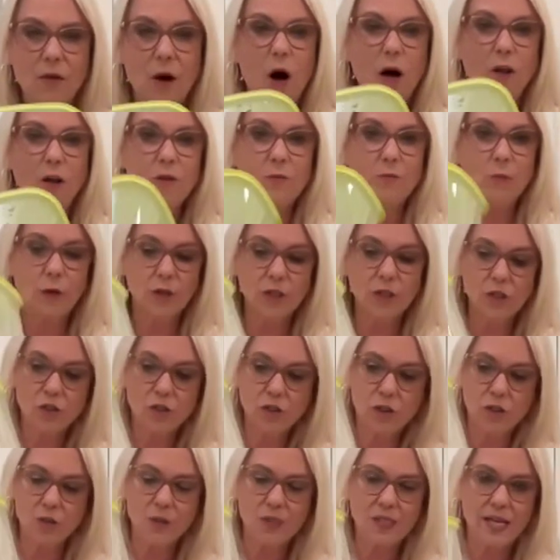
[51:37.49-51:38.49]
all the moisture
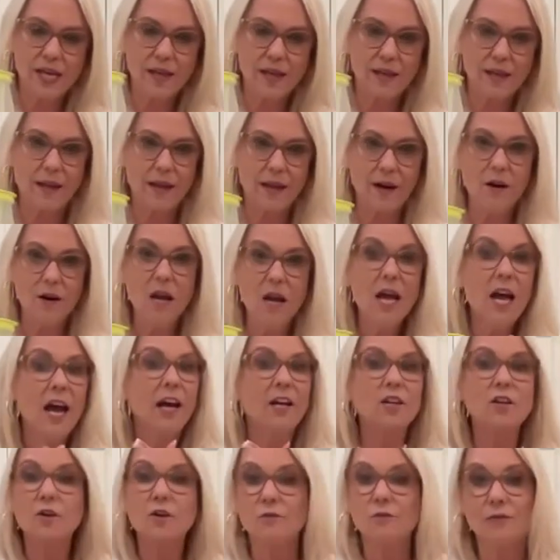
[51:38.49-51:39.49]
goes down there and
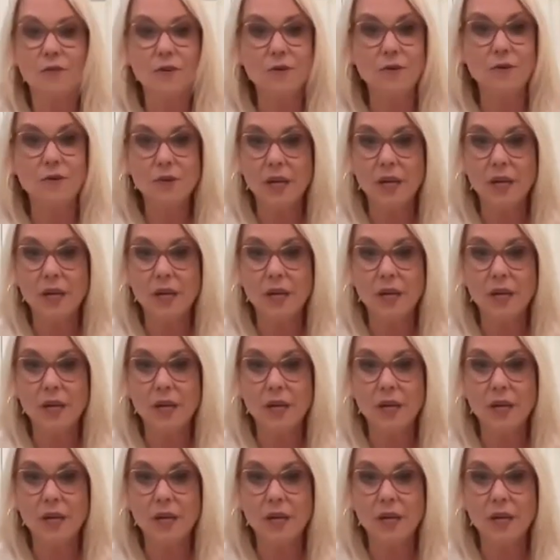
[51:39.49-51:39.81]
your fruit